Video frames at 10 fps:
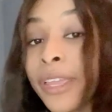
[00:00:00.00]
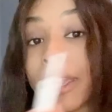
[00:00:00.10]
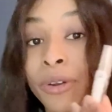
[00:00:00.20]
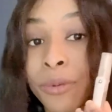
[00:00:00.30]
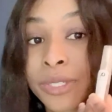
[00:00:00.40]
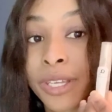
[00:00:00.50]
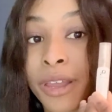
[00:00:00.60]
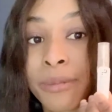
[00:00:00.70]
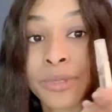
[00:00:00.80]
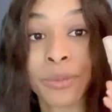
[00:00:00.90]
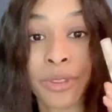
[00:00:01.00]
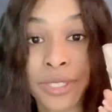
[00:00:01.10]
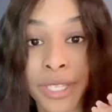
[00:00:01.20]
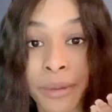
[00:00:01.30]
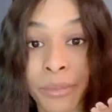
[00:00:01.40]
it always comes with a
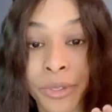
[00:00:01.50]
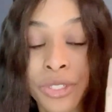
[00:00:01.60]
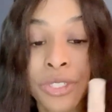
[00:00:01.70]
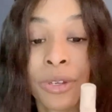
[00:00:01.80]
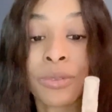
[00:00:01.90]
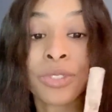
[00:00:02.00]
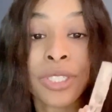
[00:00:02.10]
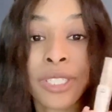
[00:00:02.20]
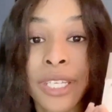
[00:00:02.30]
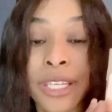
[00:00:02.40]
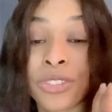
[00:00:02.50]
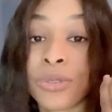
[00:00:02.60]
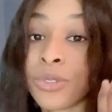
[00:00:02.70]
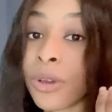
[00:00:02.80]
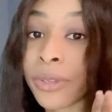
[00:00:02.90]
sampler, so just in case you
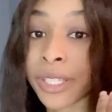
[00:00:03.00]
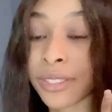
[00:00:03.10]
don't like the